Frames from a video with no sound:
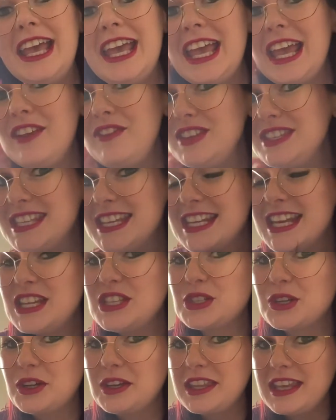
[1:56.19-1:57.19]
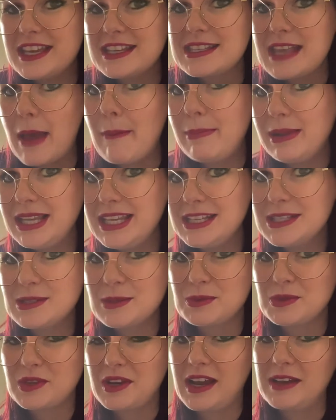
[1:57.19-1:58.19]
If you did enjoy this, please
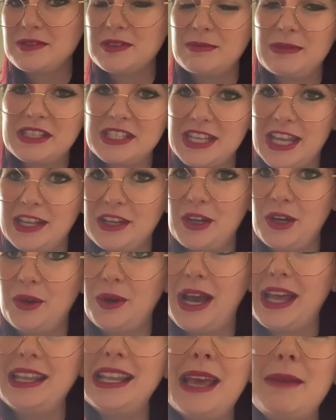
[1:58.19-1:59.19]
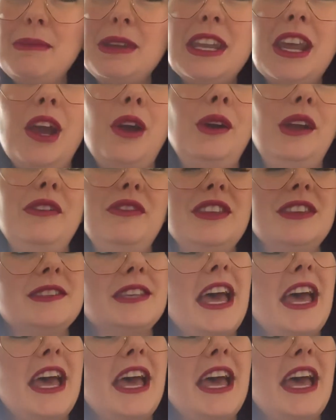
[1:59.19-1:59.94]
subscribe to my channel and let me know if there's